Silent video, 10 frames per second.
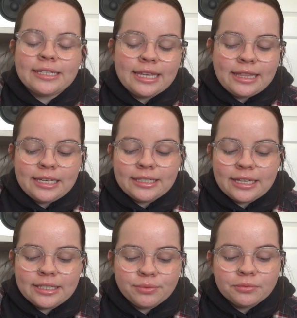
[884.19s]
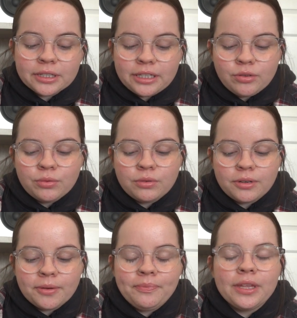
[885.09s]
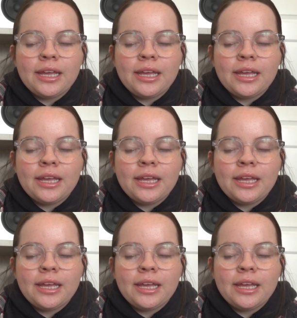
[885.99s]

I think is really cool.